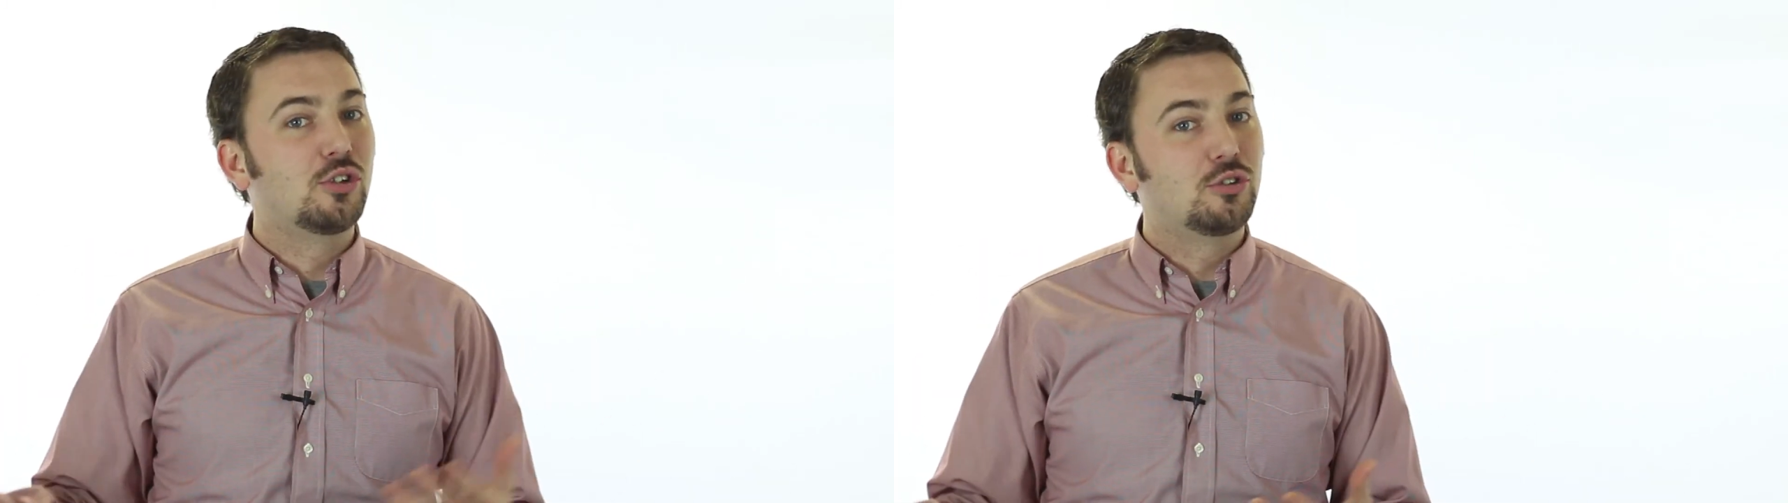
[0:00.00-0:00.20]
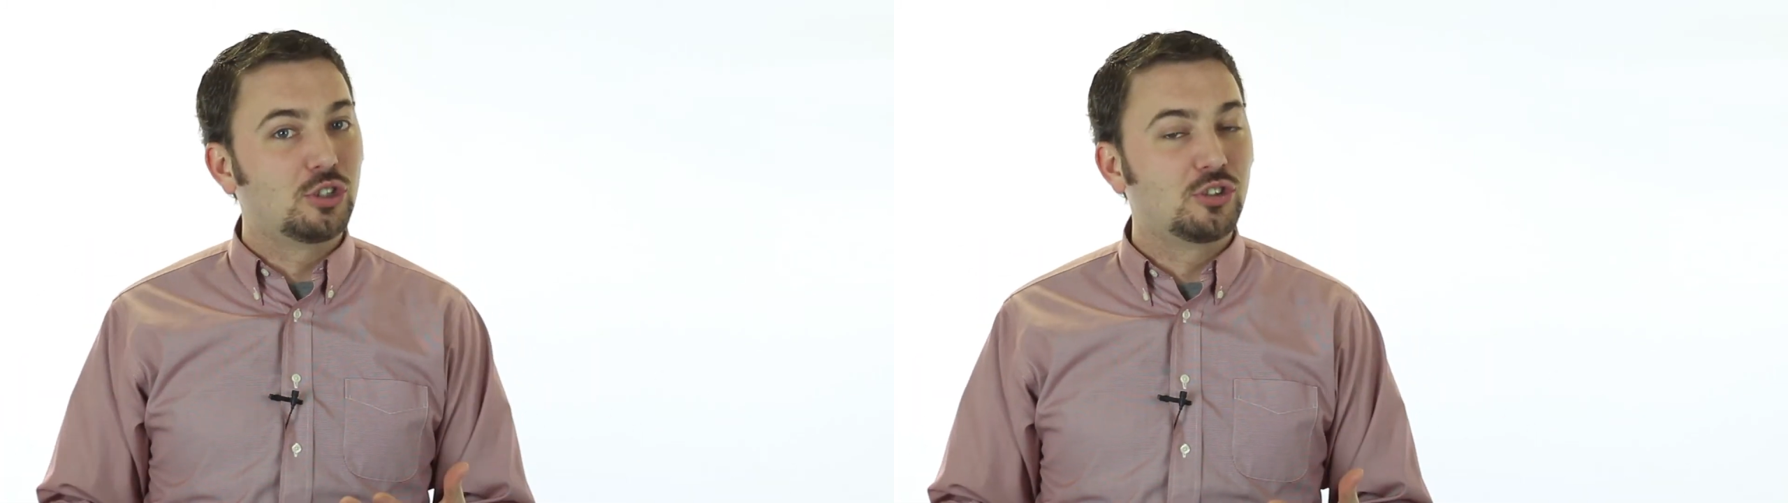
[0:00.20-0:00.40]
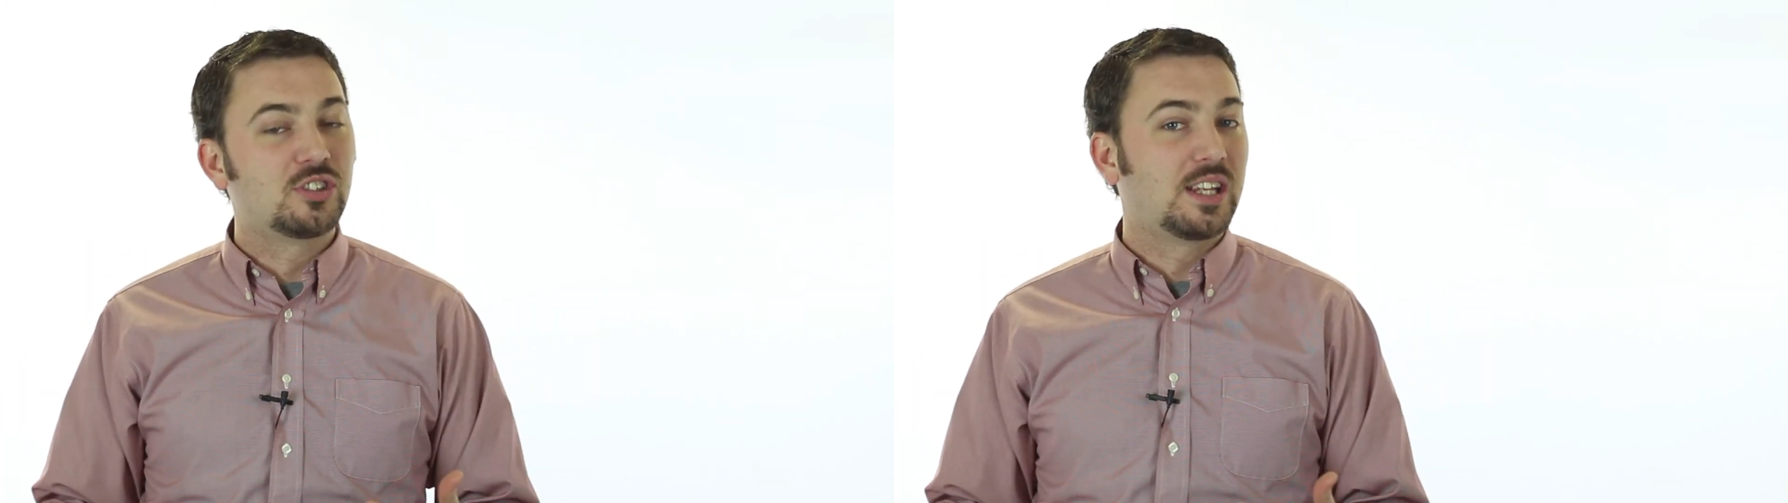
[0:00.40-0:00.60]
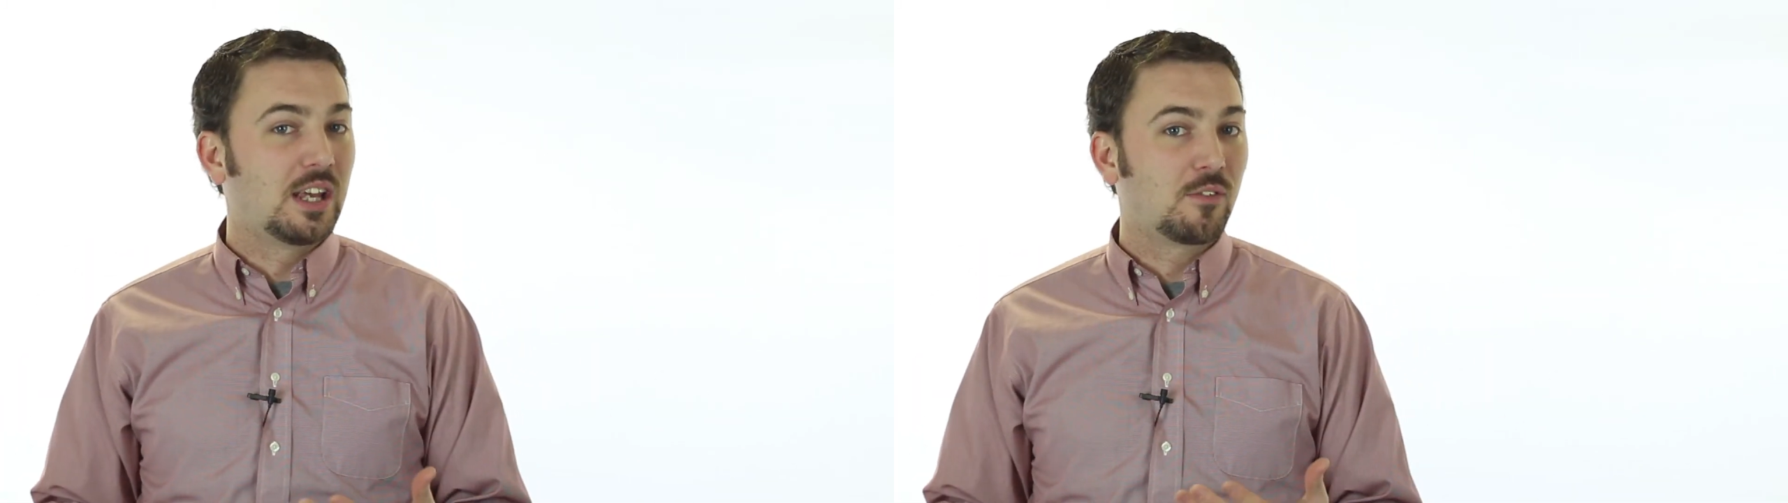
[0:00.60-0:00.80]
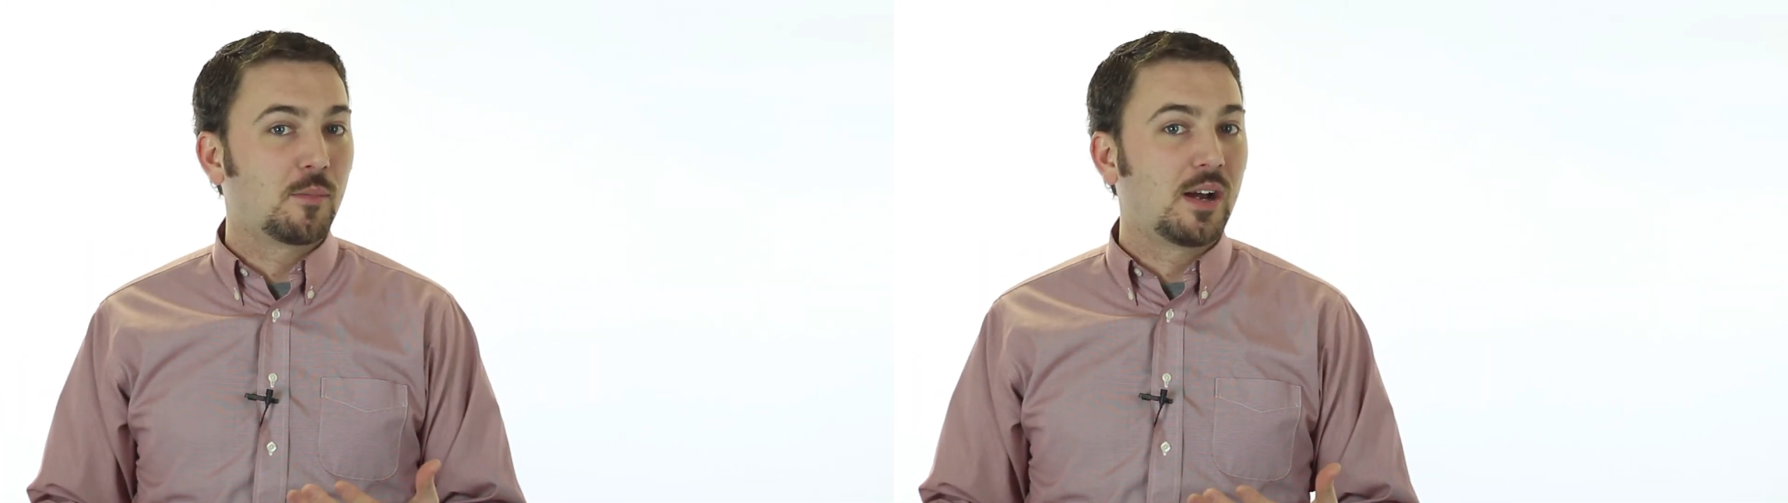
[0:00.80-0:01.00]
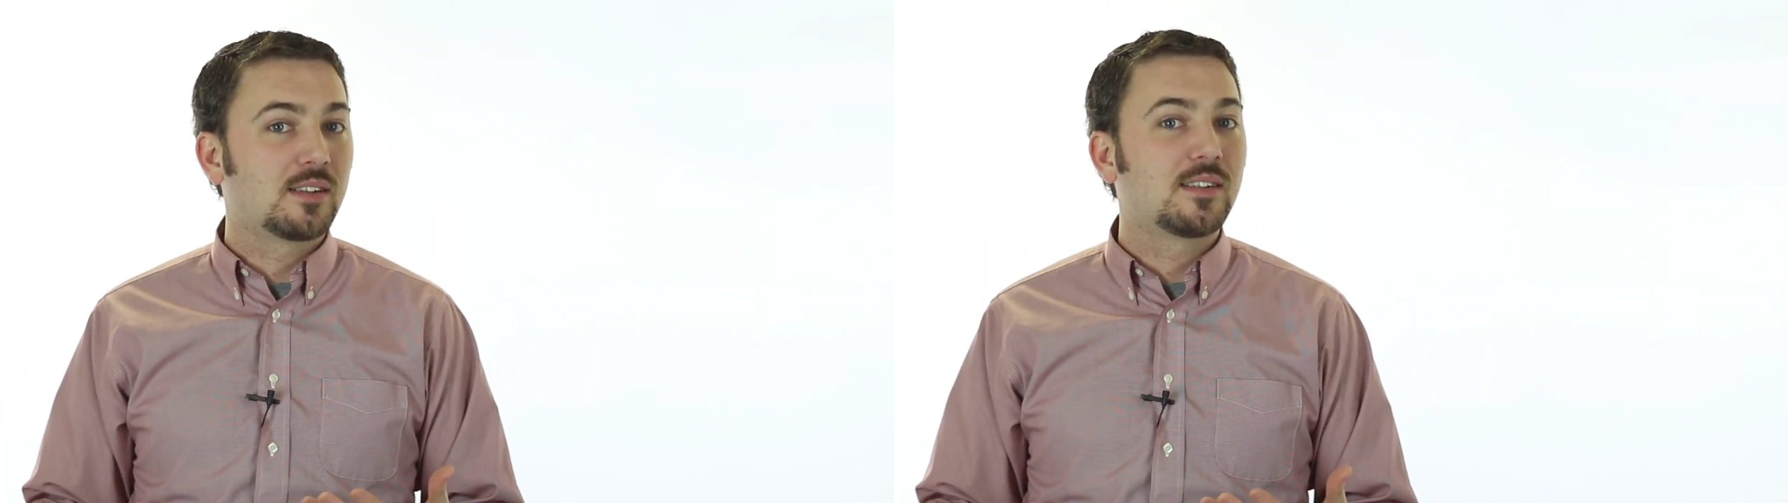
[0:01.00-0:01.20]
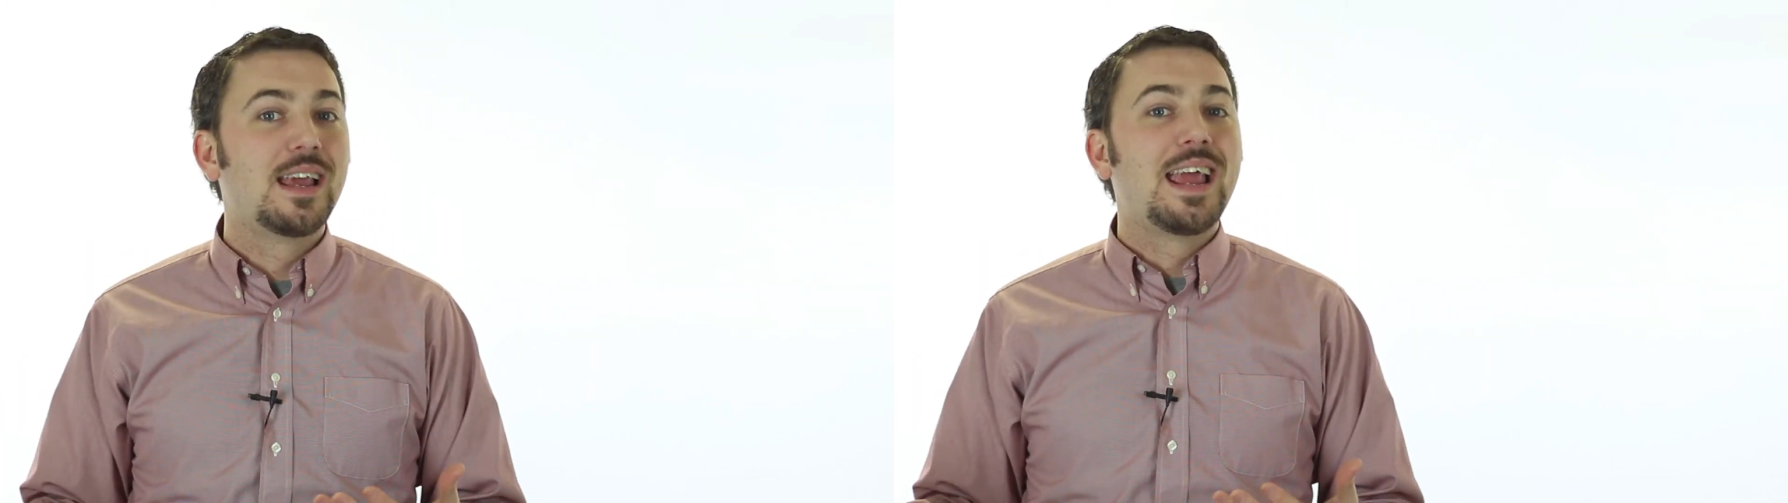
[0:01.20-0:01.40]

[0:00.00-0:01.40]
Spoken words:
you choose to get from us.